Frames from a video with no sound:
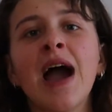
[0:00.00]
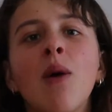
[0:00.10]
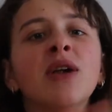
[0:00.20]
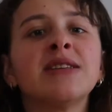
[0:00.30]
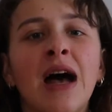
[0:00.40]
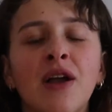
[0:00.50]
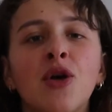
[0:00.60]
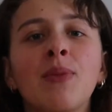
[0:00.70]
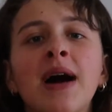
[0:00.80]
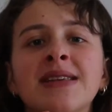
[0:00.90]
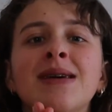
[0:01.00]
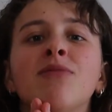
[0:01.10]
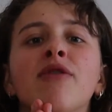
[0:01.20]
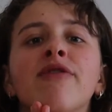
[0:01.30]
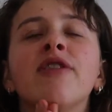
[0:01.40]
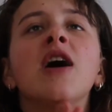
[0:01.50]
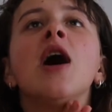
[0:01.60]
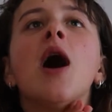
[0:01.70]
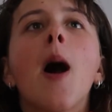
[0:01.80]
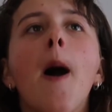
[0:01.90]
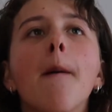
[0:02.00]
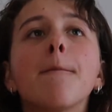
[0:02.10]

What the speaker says: I want to tell you about some of the